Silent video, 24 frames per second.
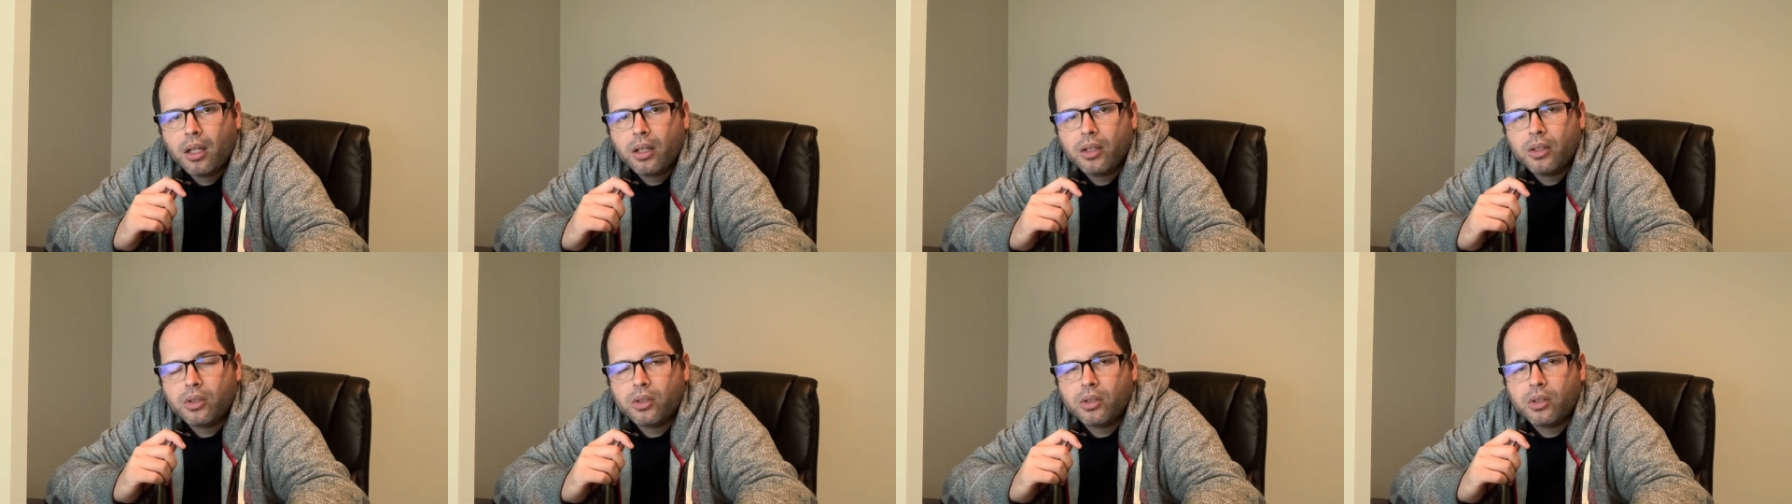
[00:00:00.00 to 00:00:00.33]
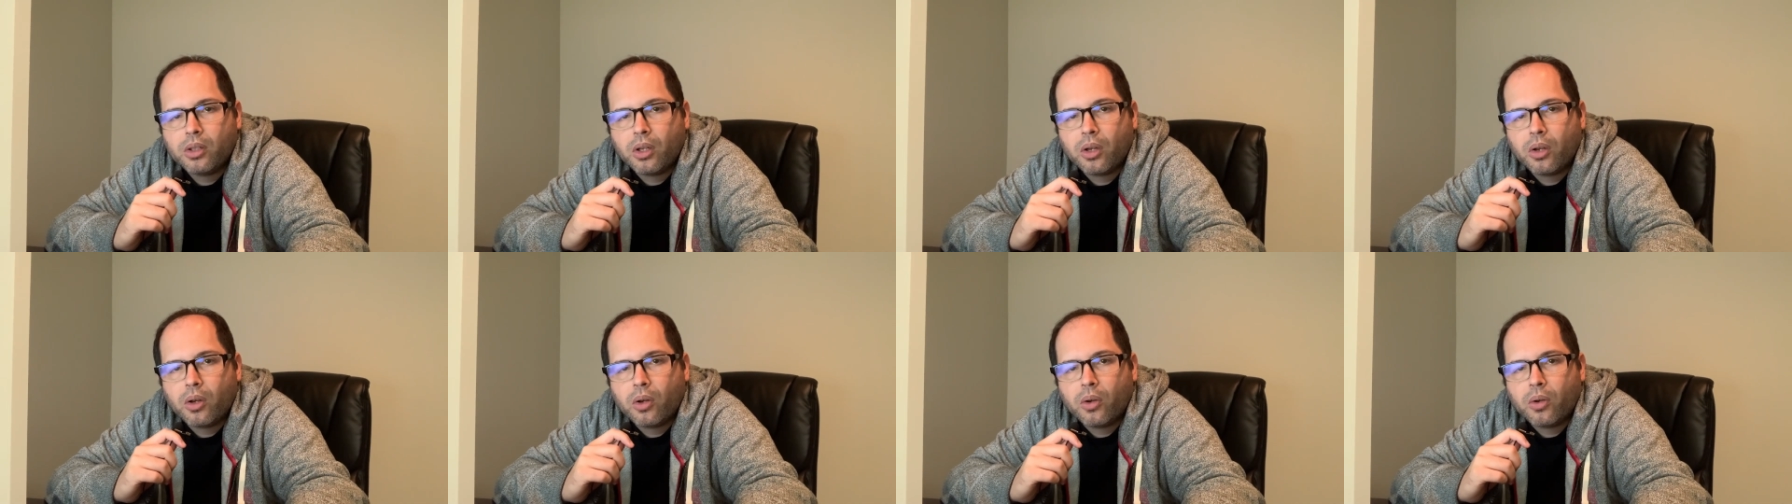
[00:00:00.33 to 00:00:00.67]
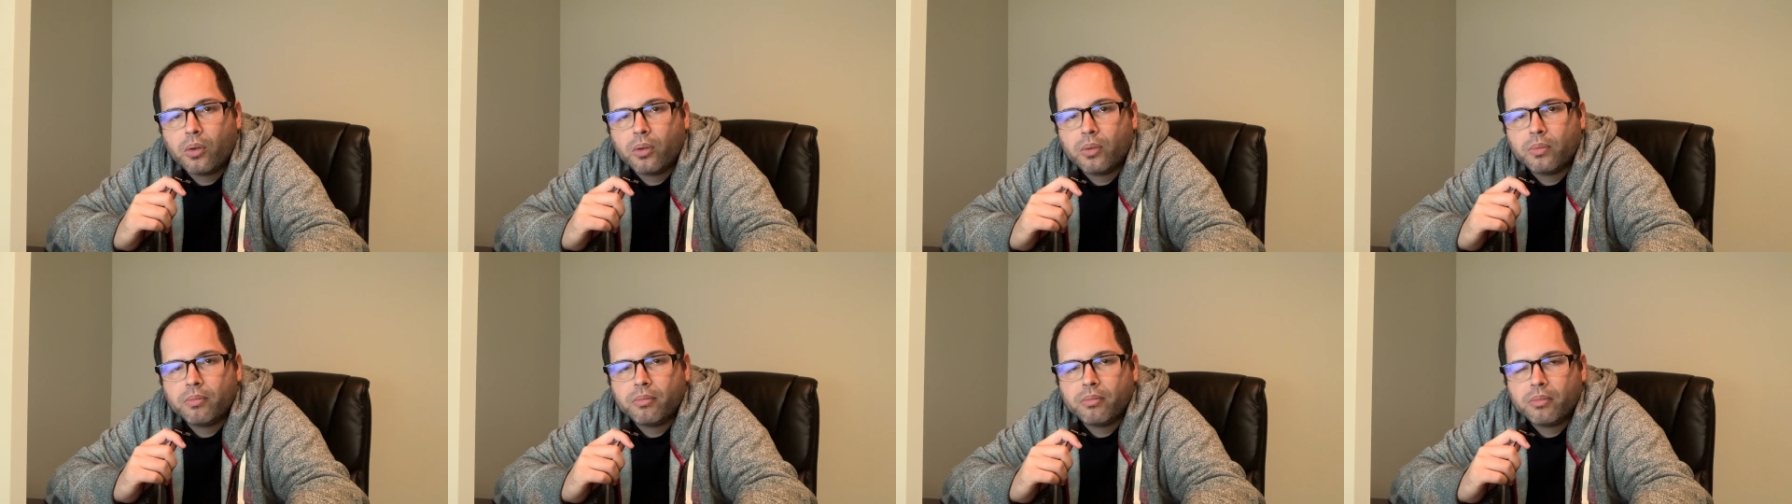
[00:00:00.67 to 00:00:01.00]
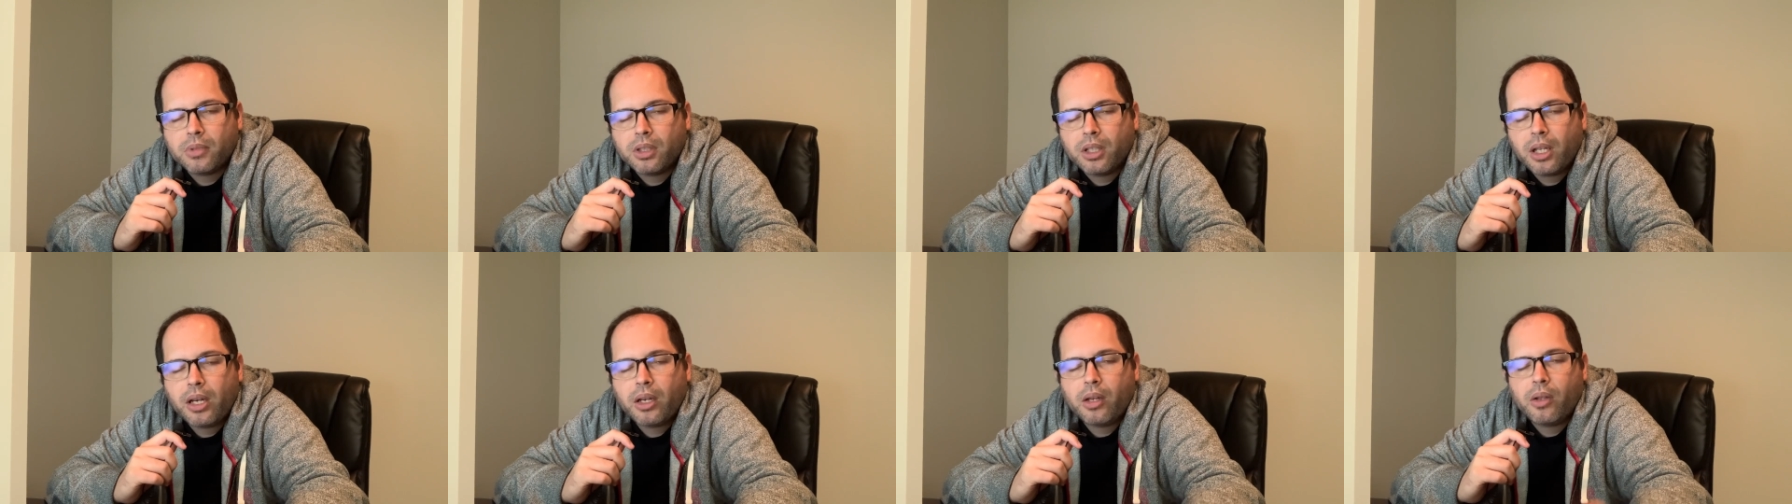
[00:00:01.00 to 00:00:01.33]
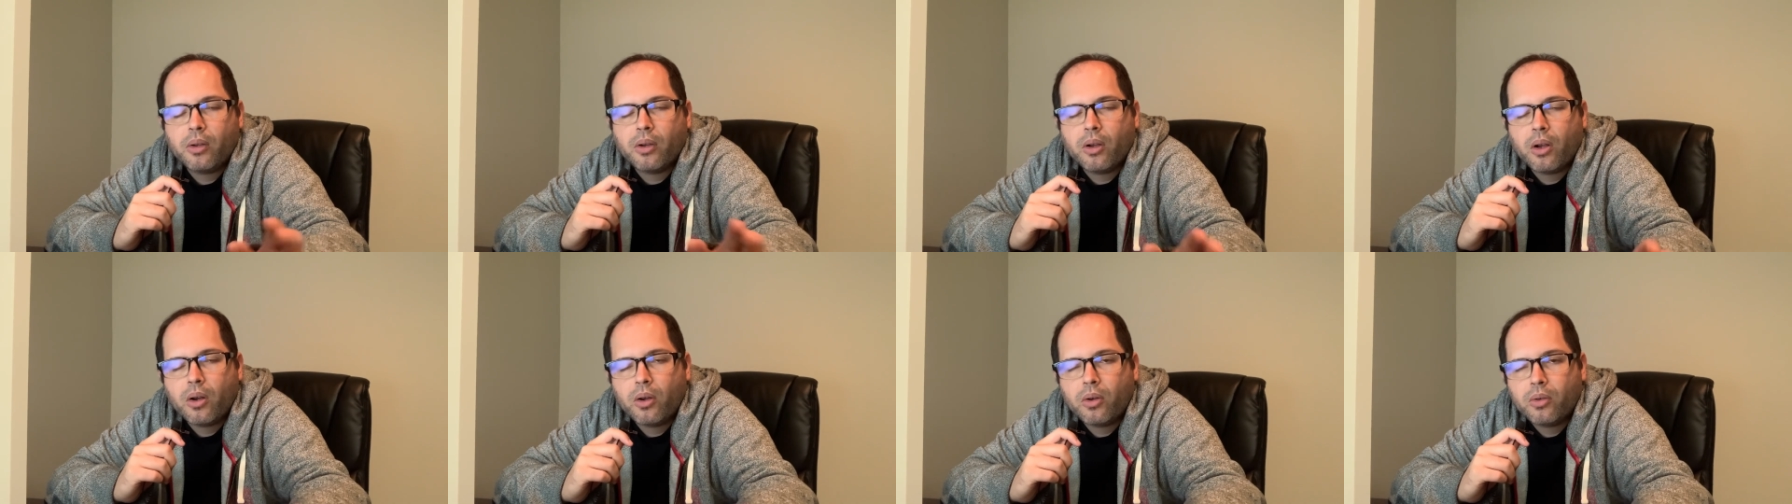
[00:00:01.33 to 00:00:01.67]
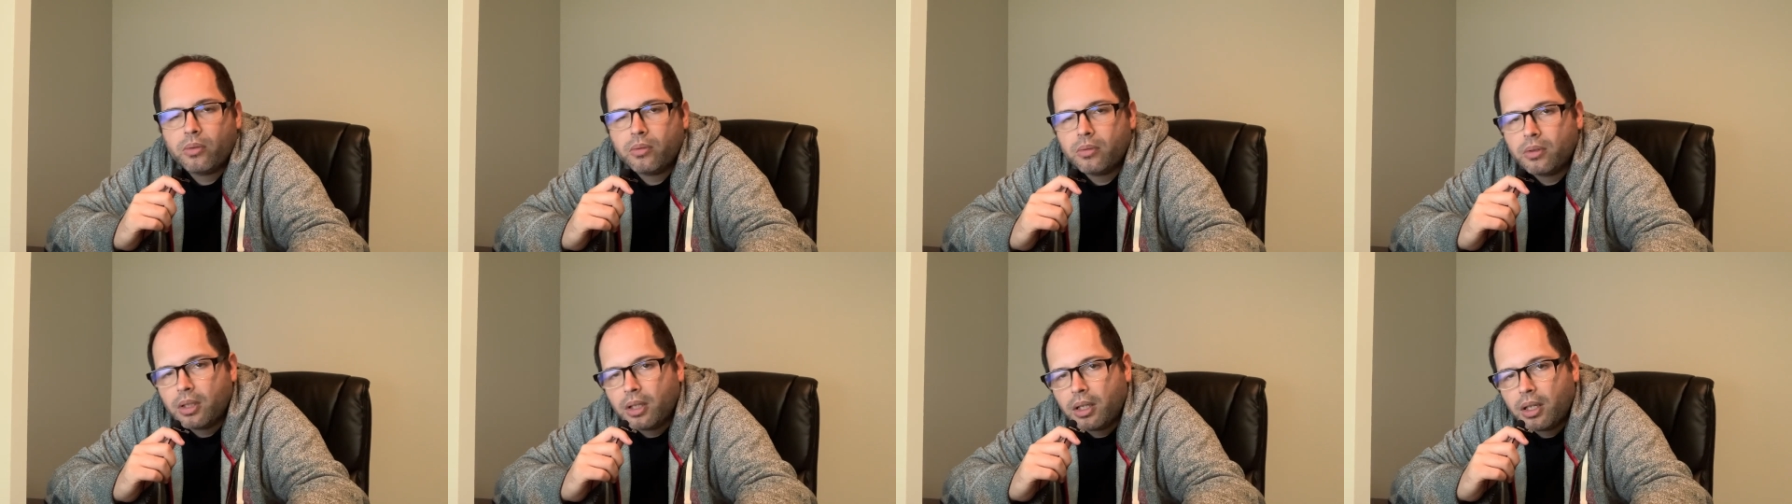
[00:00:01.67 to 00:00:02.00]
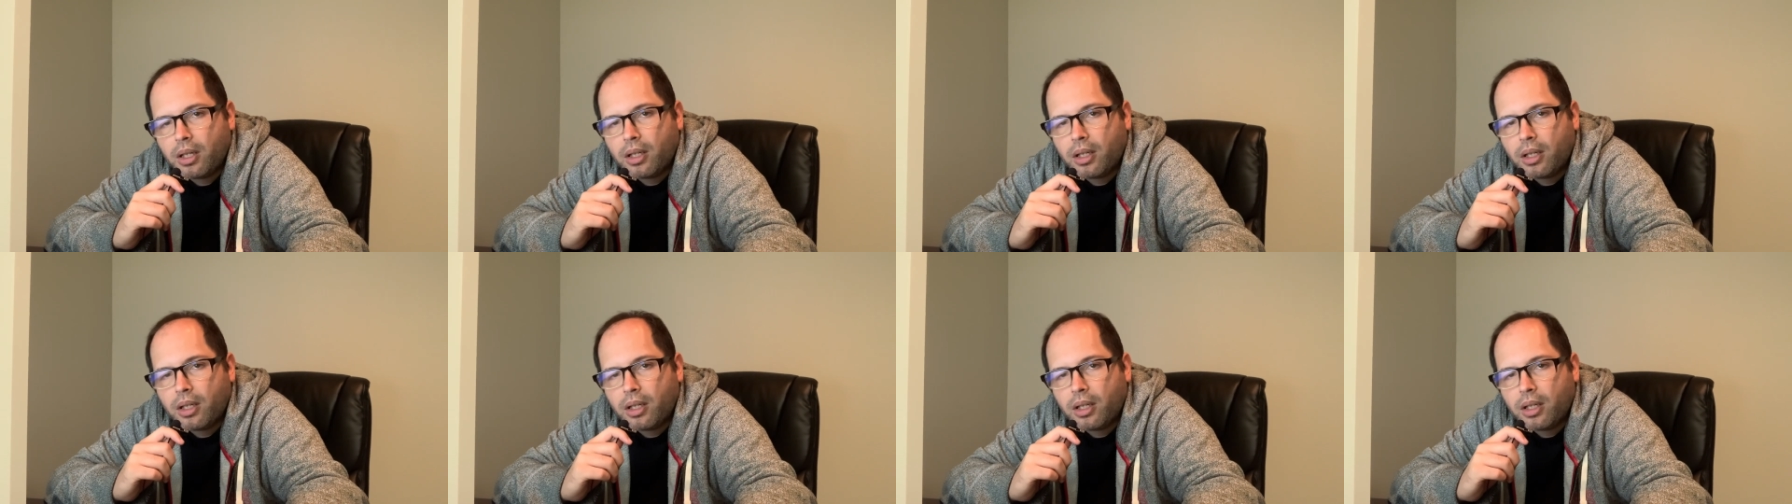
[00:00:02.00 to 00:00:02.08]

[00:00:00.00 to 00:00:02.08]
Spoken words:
So there you go.